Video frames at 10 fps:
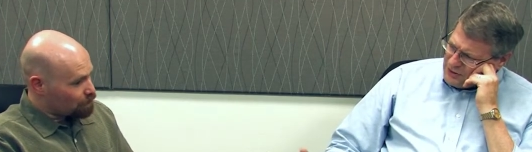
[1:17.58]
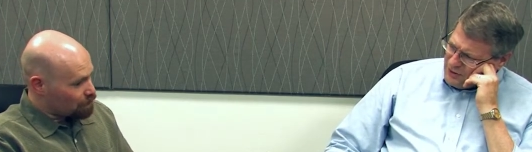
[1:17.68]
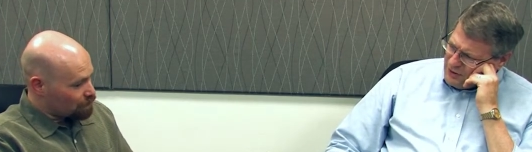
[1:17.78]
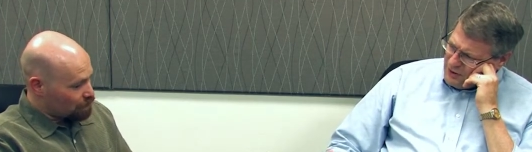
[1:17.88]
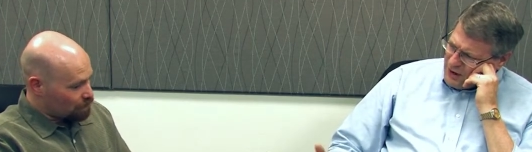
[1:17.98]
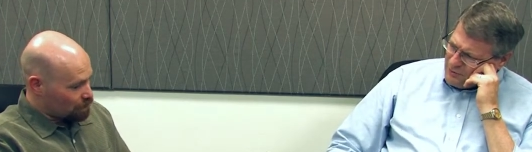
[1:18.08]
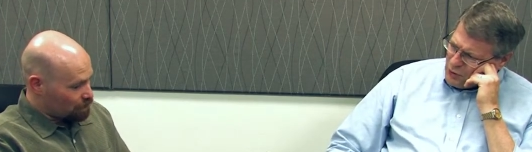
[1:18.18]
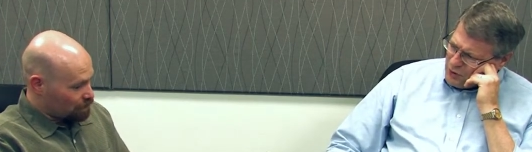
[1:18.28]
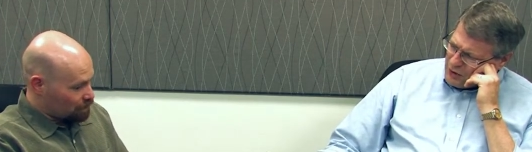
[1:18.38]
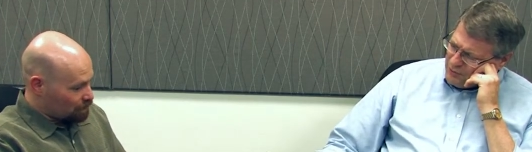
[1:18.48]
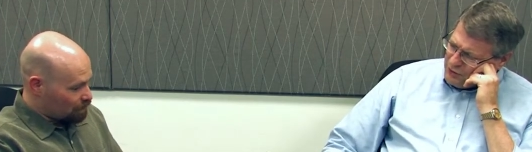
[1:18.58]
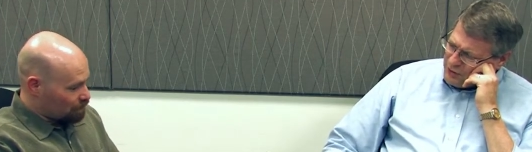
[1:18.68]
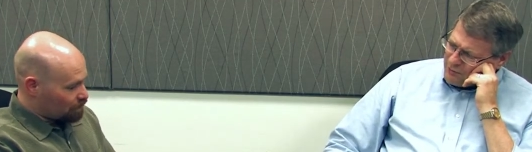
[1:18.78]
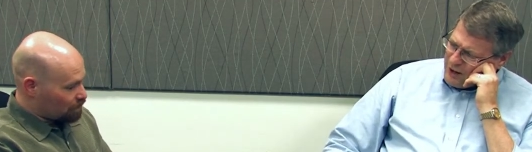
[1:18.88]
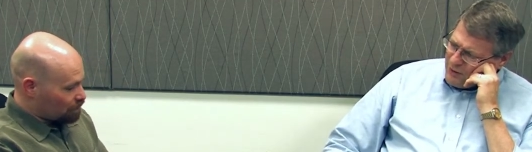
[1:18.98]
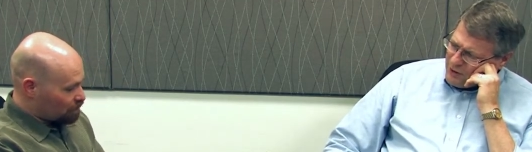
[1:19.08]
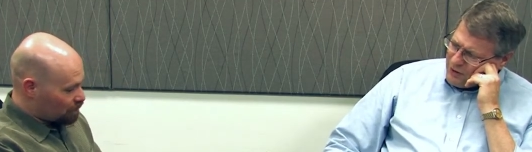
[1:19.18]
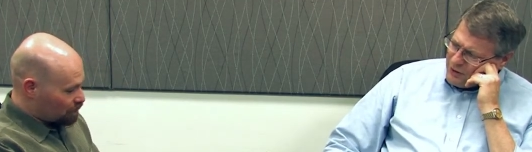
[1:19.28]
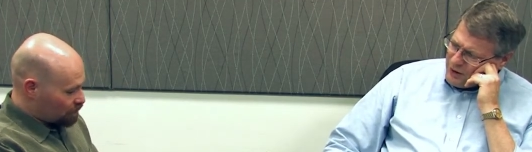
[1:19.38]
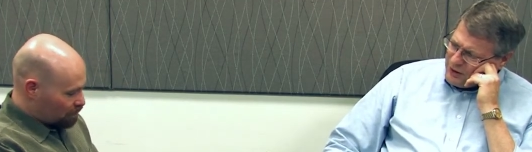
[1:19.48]
Speaker 1: there a lot more computing power
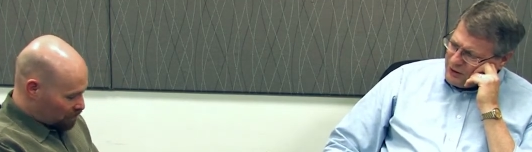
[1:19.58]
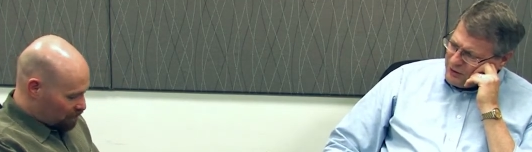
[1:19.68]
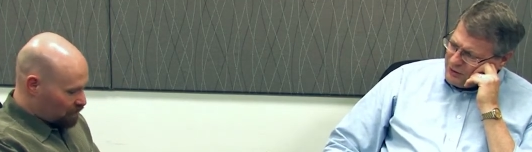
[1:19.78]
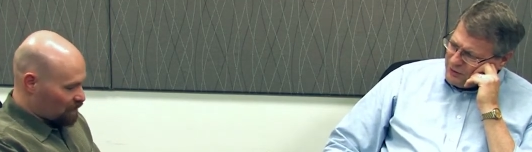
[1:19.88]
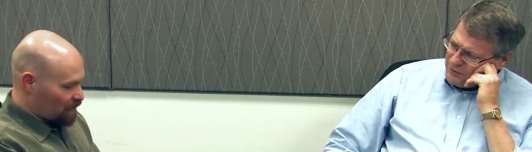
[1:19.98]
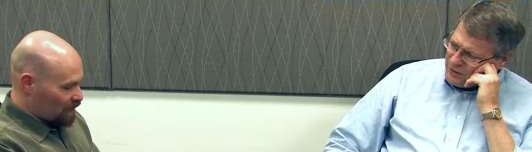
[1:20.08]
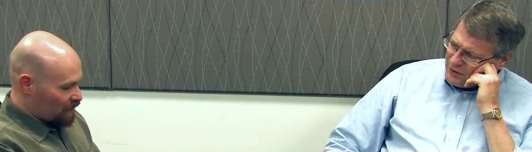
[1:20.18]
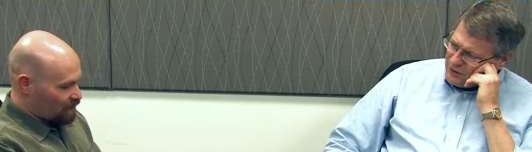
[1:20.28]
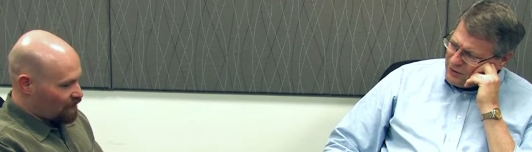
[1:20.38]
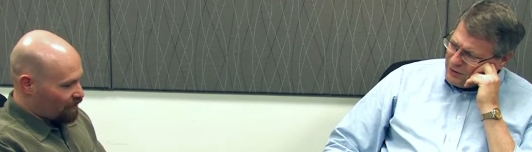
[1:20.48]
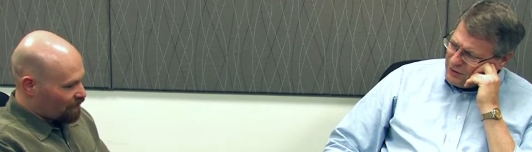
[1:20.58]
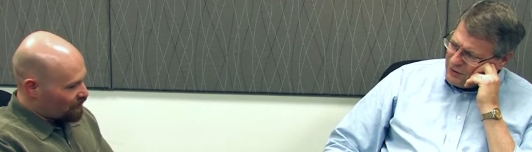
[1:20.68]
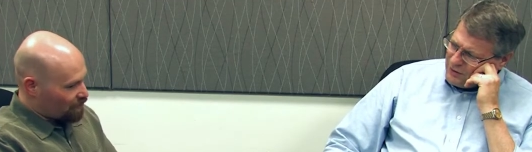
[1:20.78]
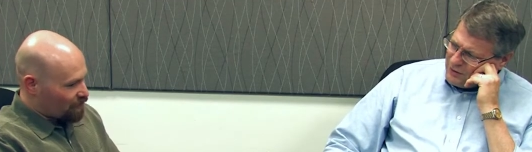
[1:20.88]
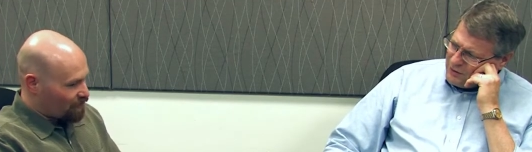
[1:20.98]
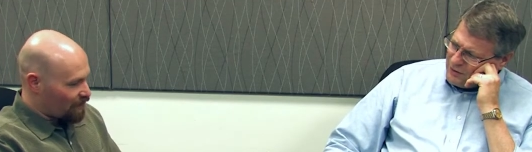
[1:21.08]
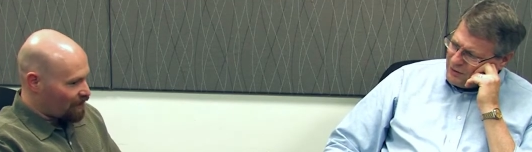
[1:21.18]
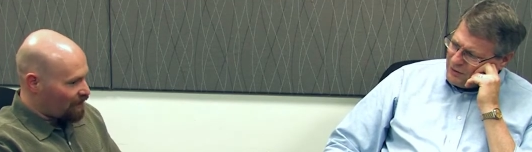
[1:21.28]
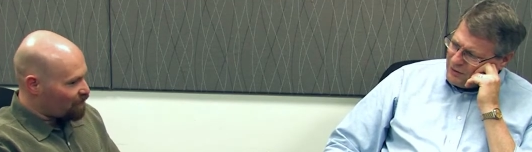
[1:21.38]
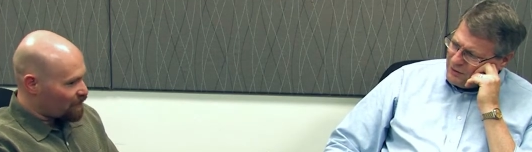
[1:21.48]
going on there in the front There's end? definitely,
Speaker 2: we've got
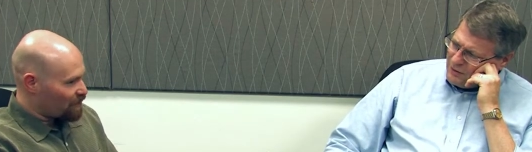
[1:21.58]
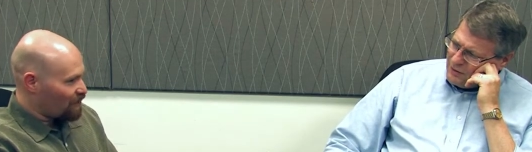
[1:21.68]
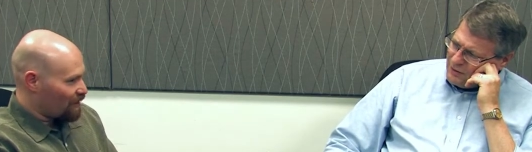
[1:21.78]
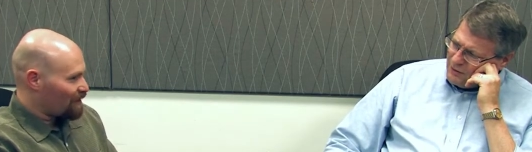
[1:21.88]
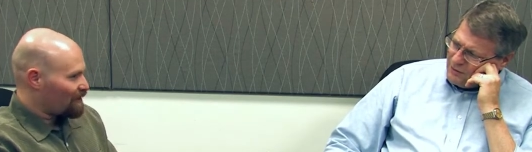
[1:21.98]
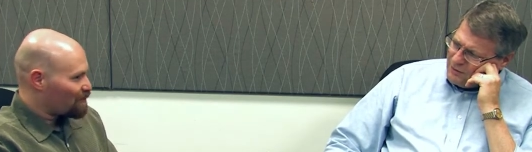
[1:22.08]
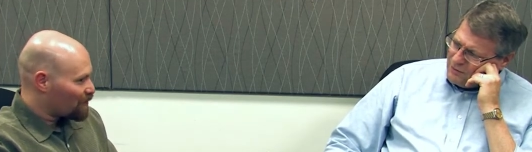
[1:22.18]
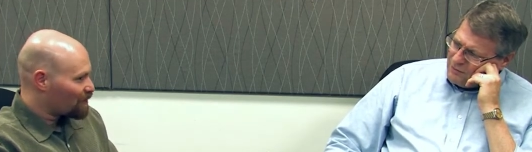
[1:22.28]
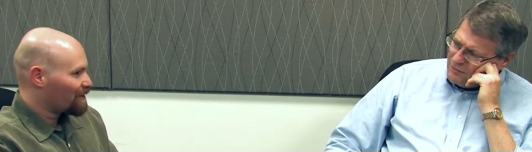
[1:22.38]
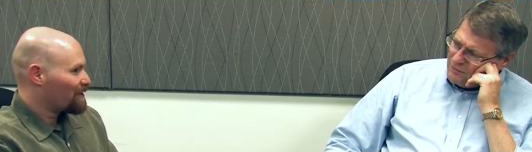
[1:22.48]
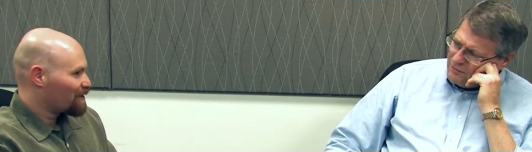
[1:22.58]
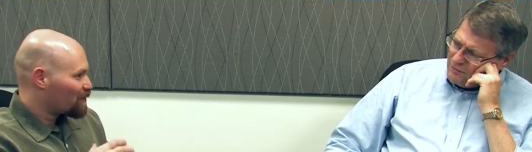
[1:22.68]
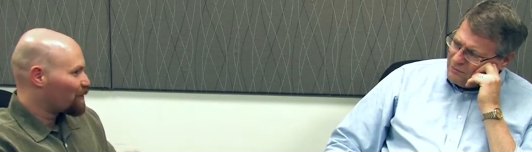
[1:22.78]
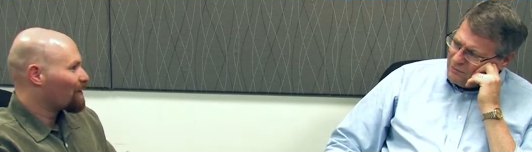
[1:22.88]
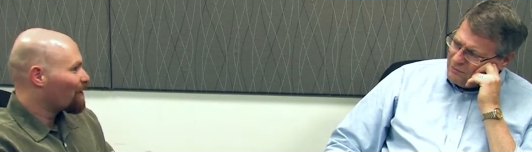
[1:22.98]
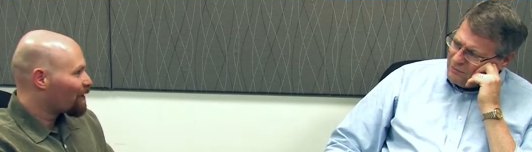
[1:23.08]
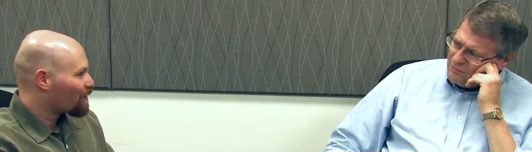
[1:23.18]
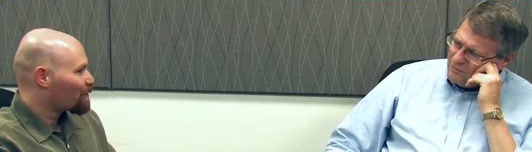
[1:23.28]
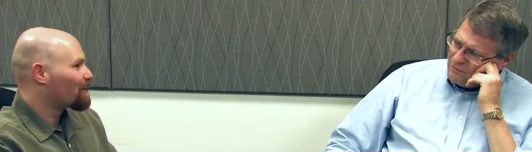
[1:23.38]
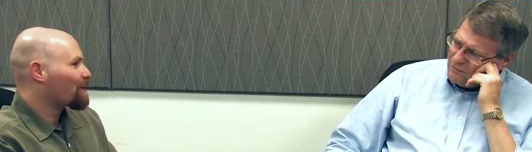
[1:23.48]
an FPGA that's built in that's doing a lot of
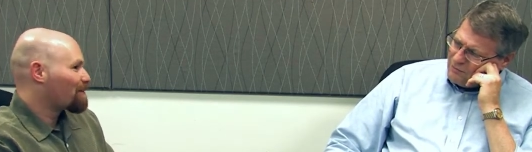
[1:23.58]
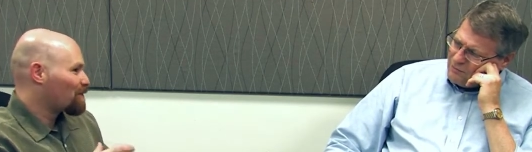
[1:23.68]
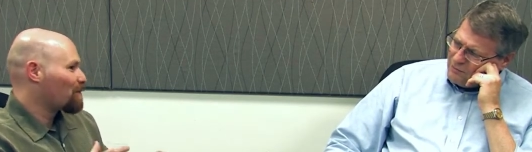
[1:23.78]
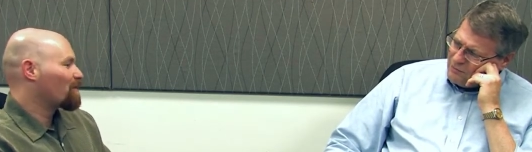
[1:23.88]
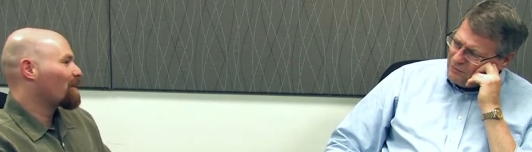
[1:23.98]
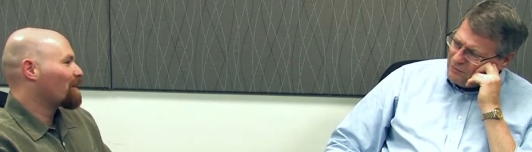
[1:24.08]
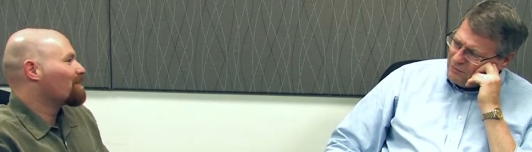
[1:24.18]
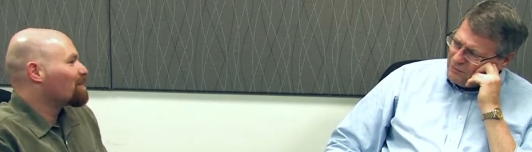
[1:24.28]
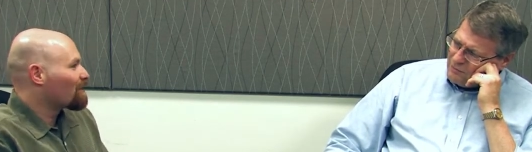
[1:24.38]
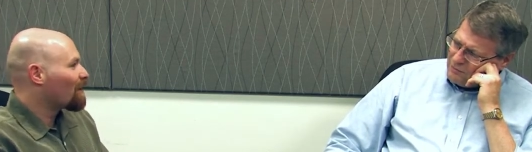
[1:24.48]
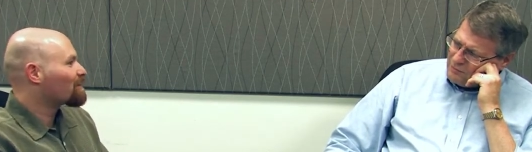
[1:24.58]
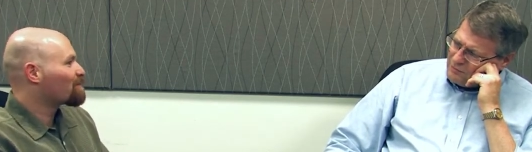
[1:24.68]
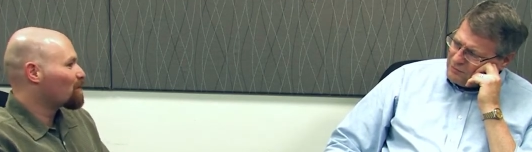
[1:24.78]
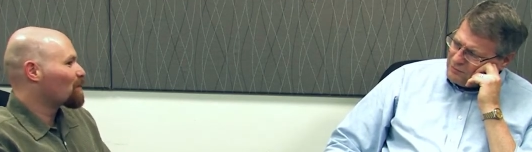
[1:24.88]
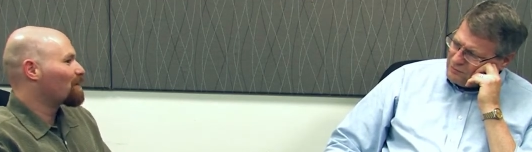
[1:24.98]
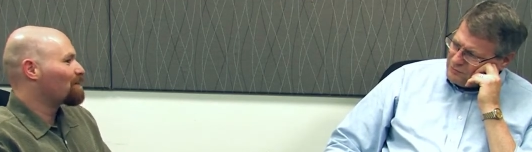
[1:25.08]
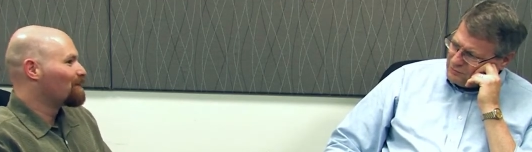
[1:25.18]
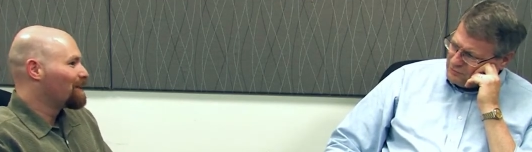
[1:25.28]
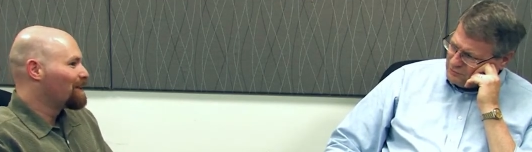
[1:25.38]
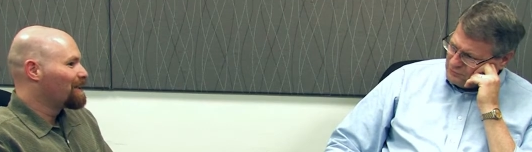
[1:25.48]
the work. I mean, we've got lots more
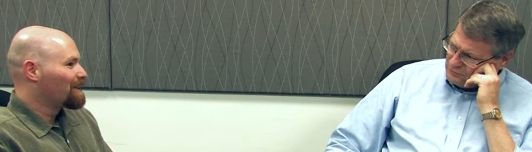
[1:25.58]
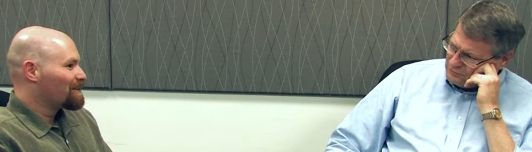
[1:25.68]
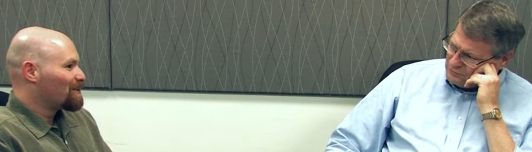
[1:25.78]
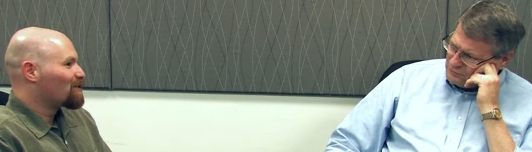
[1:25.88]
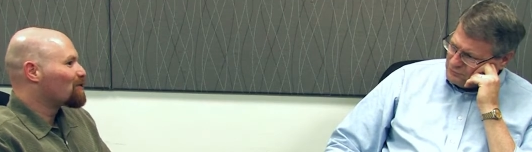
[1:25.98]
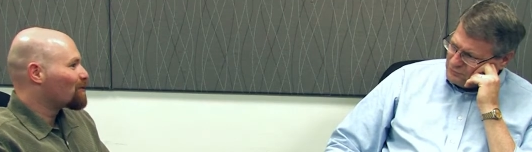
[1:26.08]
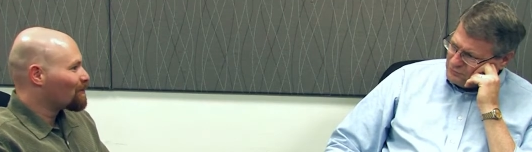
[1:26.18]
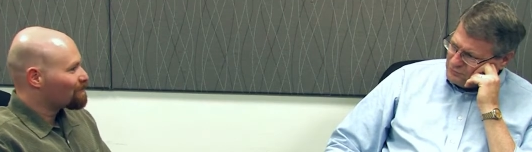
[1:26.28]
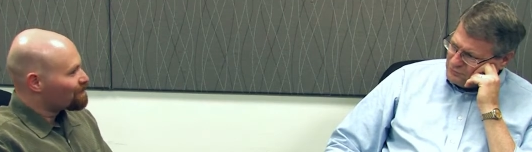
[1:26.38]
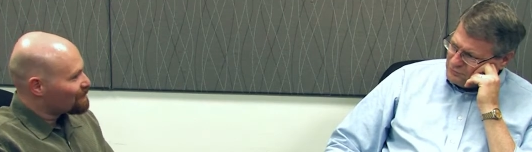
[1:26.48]
digital